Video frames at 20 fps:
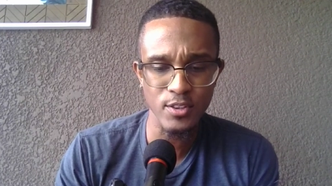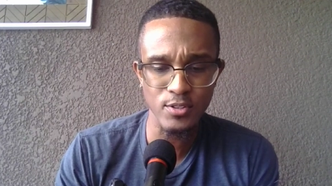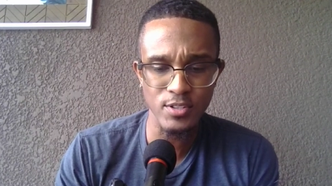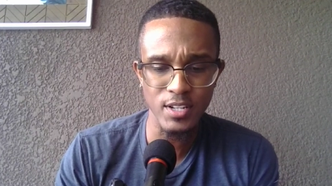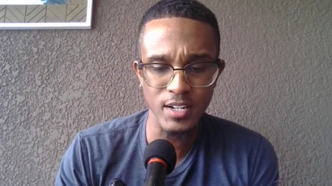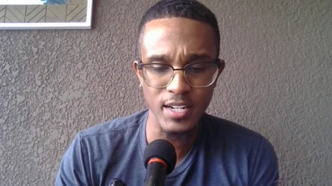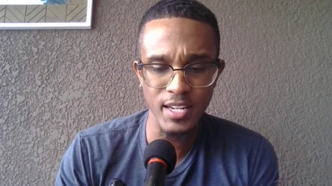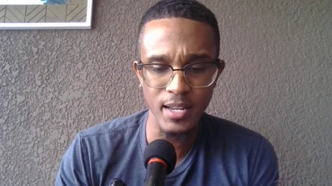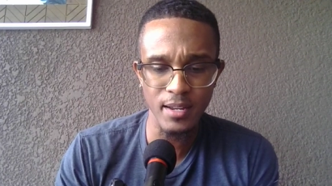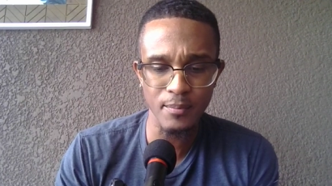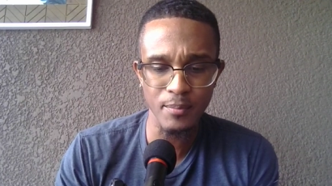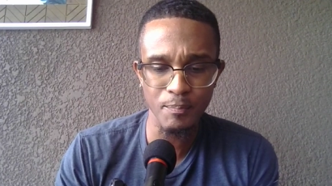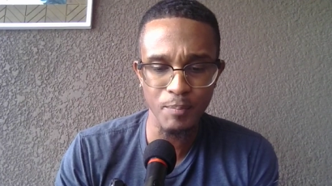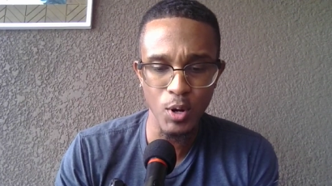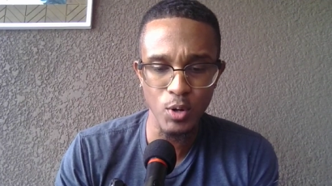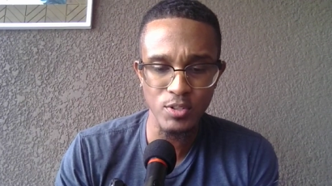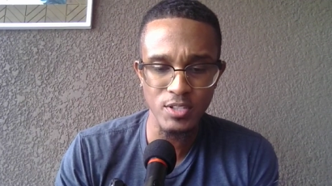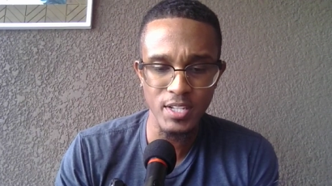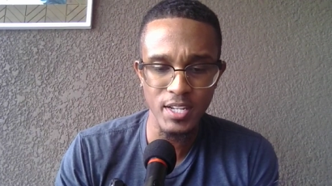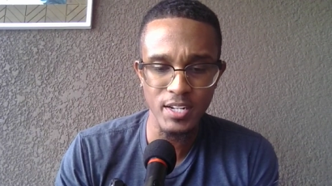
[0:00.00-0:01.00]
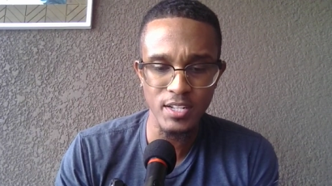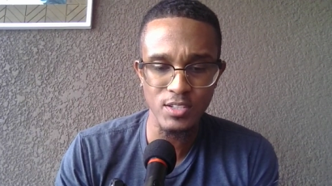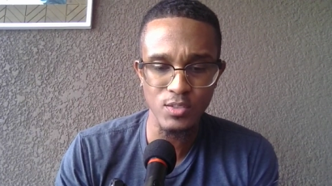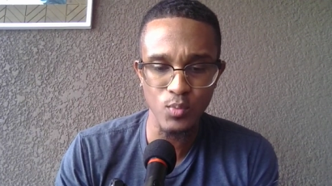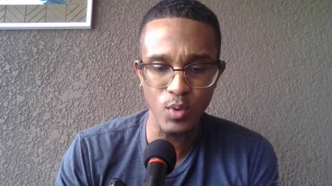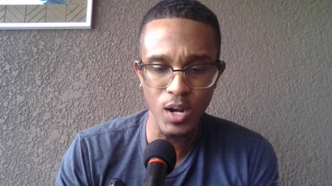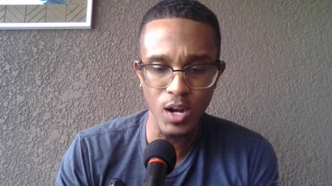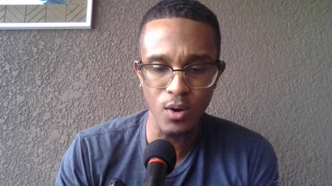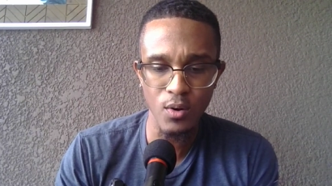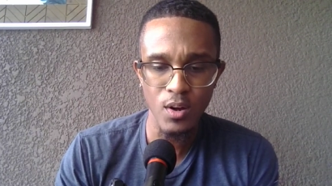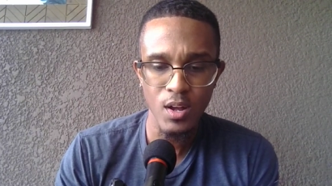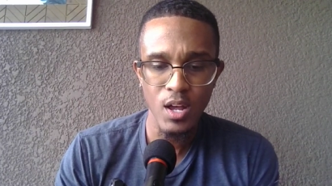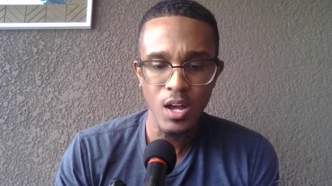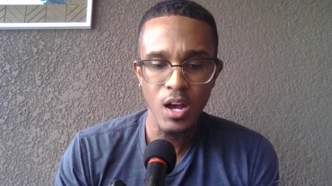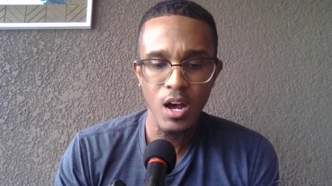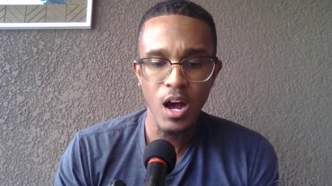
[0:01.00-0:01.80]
There's a link posting it as well.